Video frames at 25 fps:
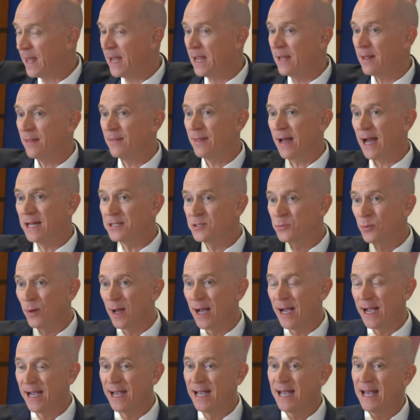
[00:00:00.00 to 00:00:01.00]
That's
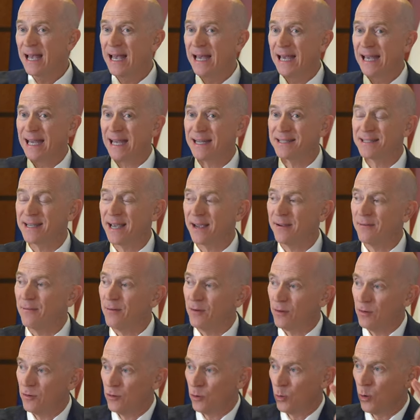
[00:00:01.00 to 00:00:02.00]
why it's a
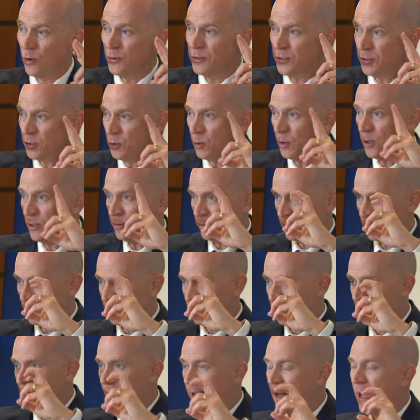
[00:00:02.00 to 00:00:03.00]
quote unquote,
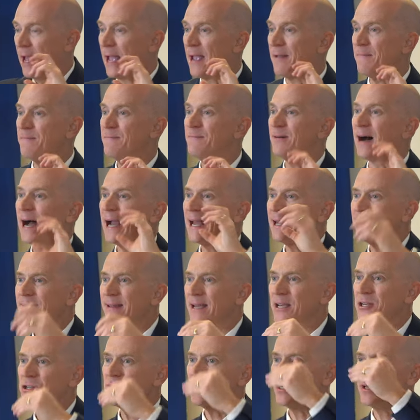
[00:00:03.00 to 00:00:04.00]
a
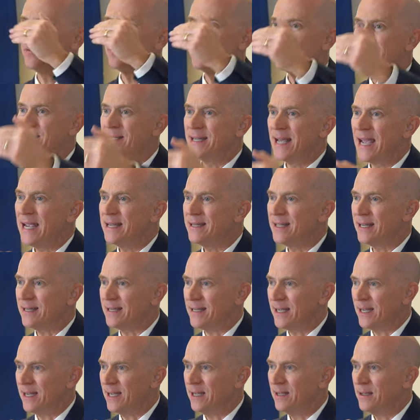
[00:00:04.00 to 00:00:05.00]
violation of
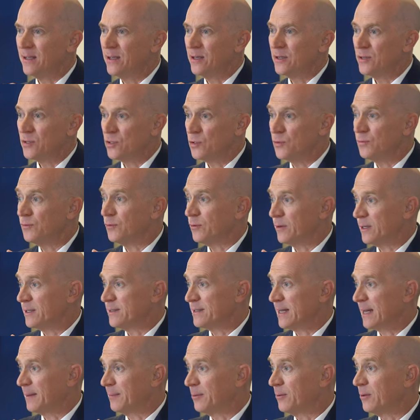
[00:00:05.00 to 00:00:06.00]
dignity to, for
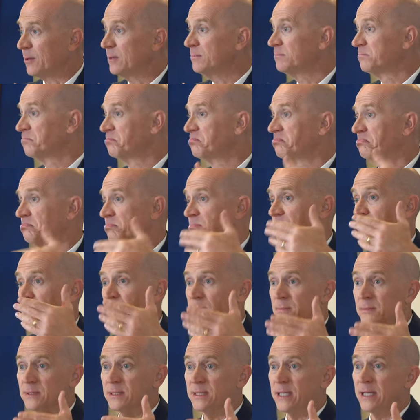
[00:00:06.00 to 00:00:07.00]
example,
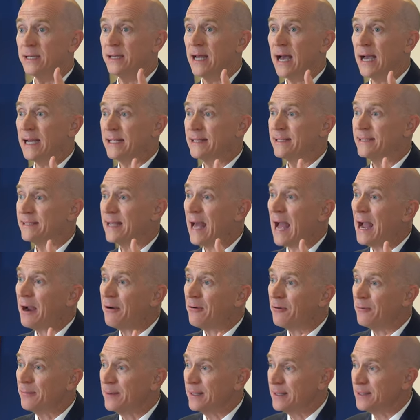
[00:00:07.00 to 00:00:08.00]
deny
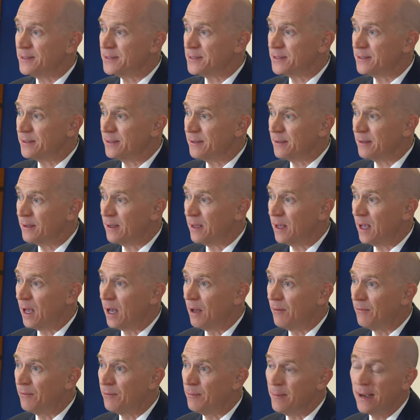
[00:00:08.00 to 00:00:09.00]
sacraments
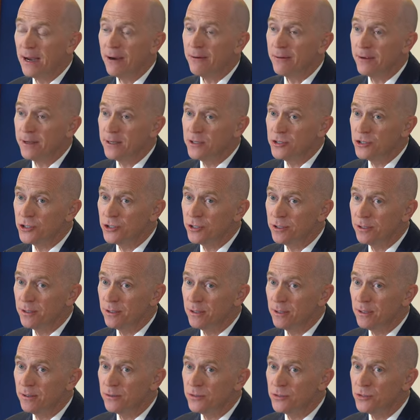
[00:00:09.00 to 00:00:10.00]
of marriage
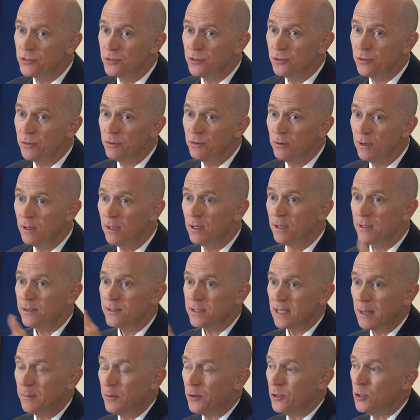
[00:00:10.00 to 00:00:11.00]
to
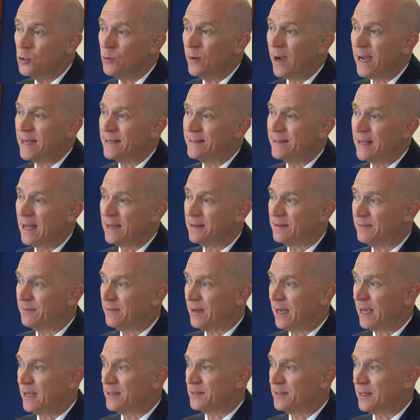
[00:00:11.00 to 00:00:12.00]
someone who
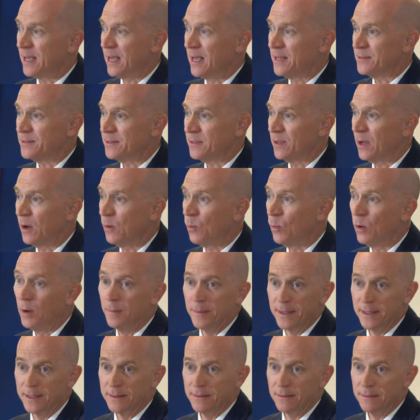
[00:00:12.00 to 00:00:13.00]
identifies as a
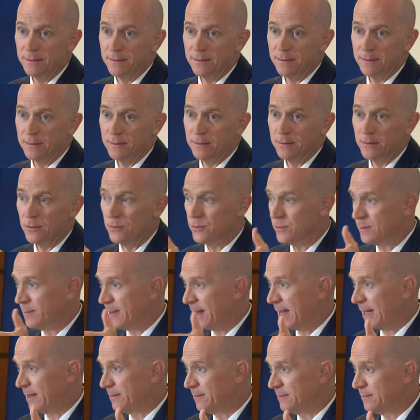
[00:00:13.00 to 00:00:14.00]
woman who's a
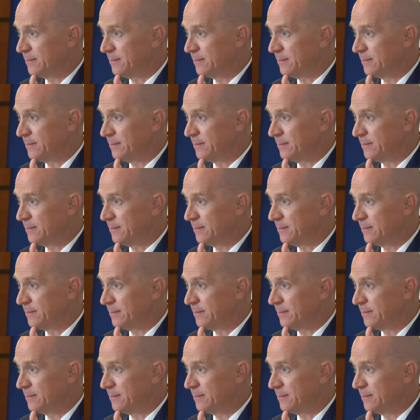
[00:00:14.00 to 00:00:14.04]
man.